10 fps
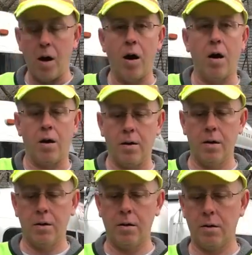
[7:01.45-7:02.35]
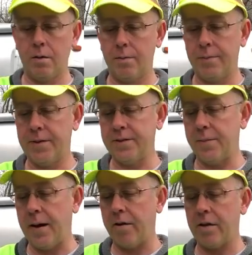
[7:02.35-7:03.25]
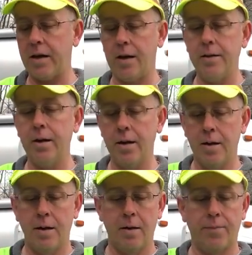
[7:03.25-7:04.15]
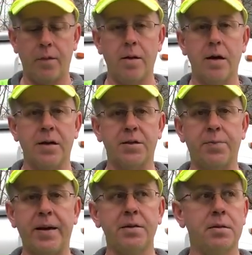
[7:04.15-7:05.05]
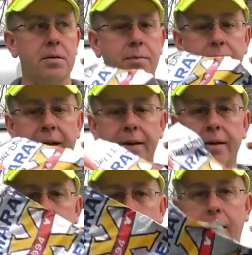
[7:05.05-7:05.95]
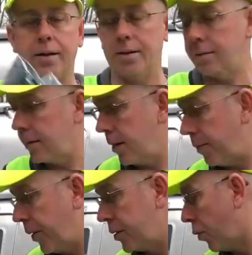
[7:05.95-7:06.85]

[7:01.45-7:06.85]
our Disney Marathon a space blanket to kind of keep things